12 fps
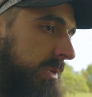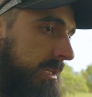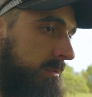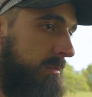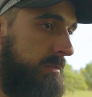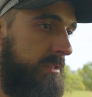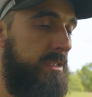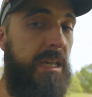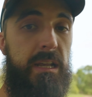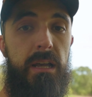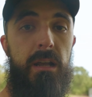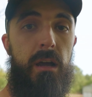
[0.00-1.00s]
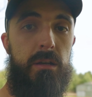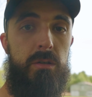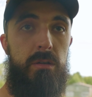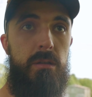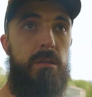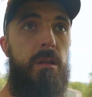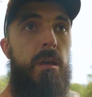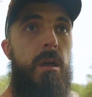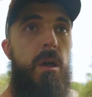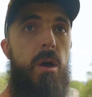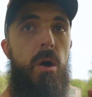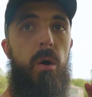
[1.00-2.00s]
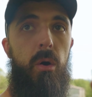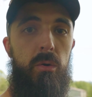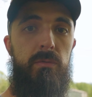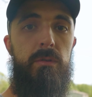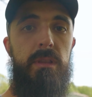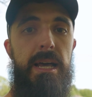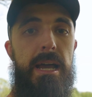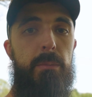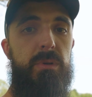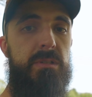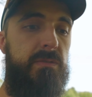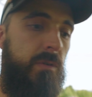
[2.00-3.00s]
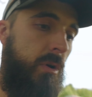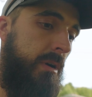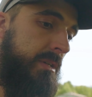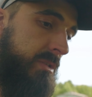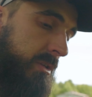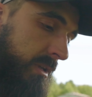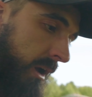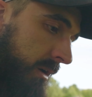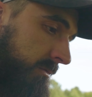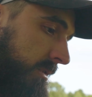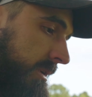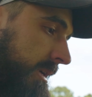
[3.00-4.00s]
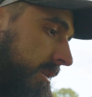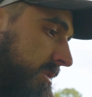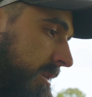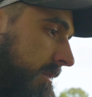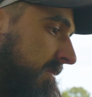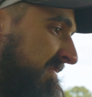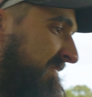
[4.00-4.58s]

It looks like I got good overlap as far as good coverage, and